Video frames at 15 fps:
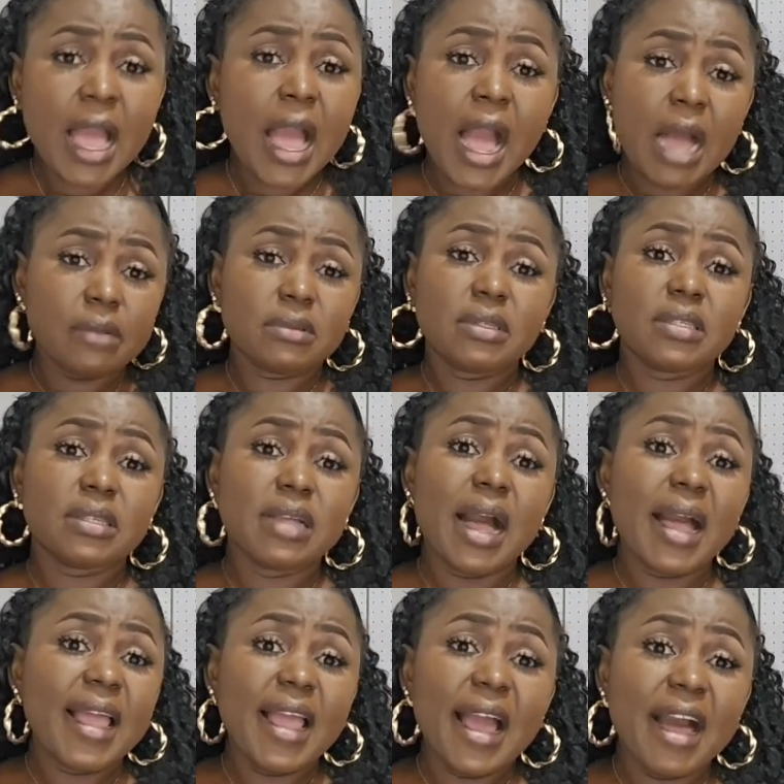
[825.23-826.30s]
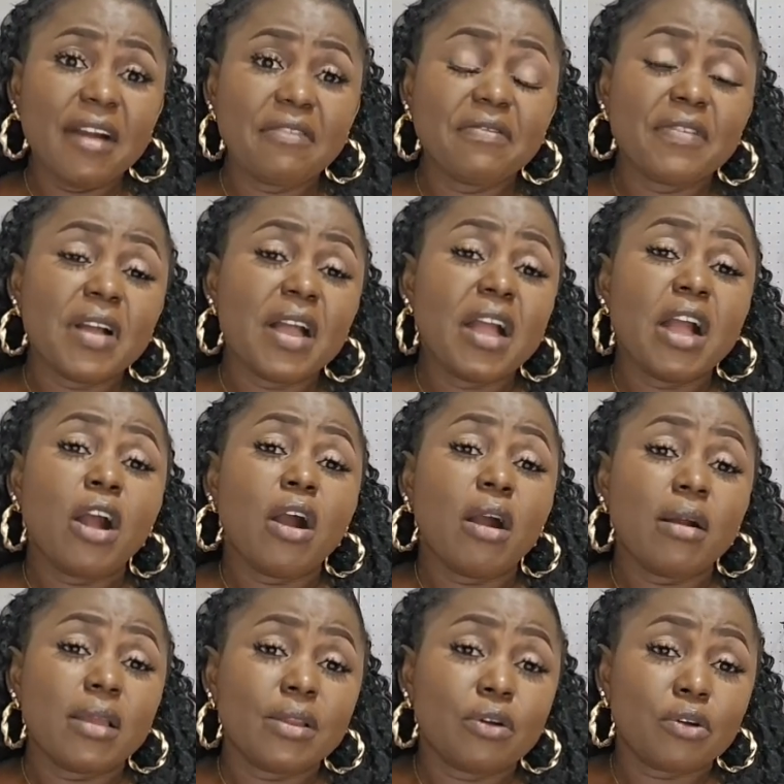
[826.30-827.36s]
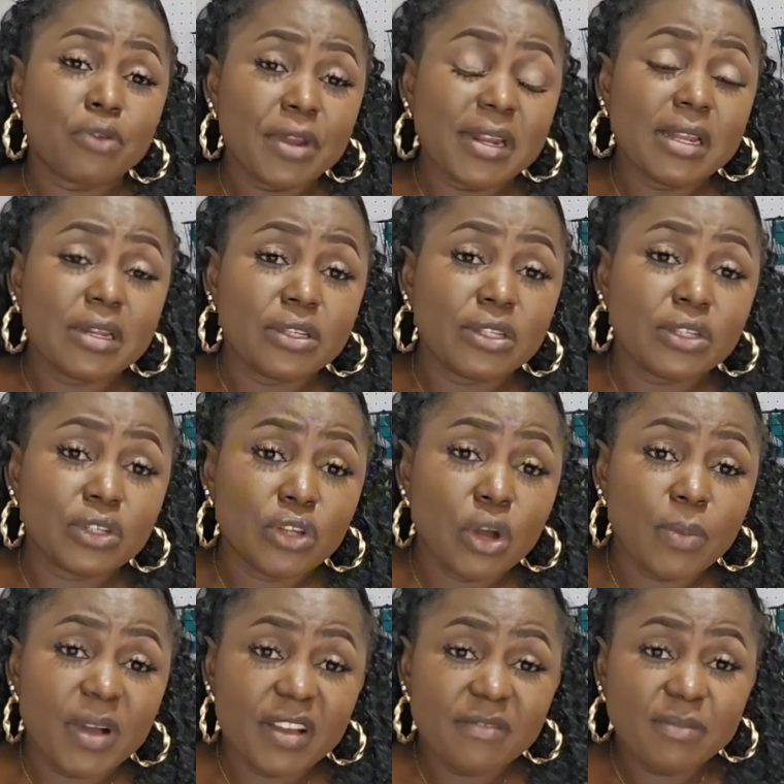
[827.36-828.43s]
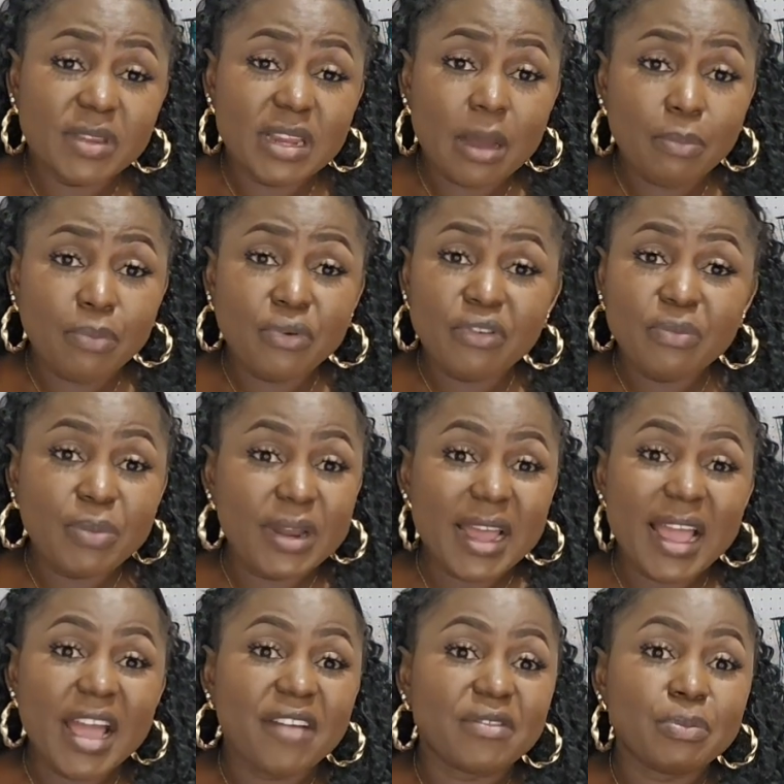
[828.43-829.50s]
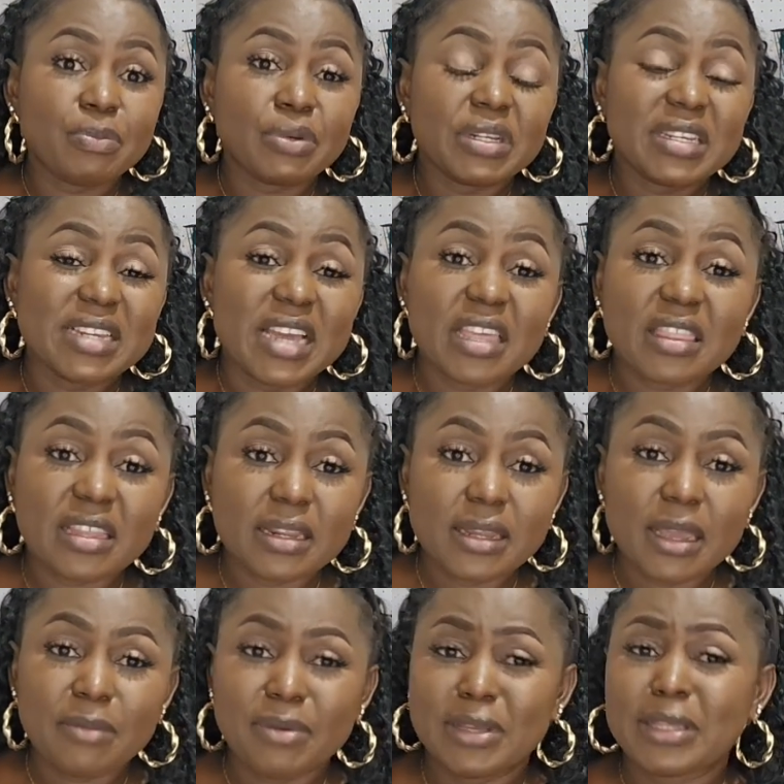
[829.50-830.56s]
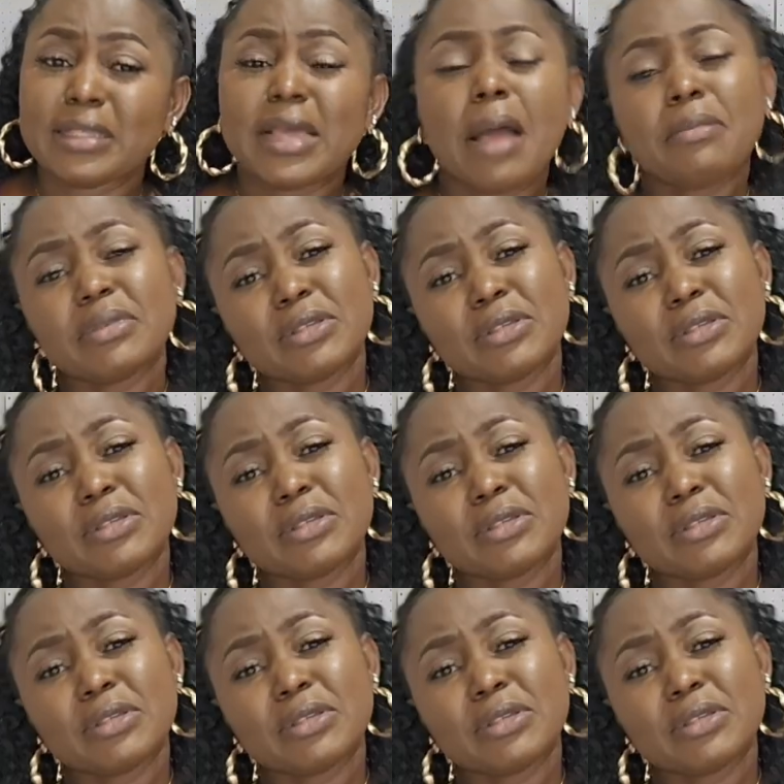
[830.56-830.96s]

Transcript: I have created a shop, I've been approved, but I haven't put nothing there because I'm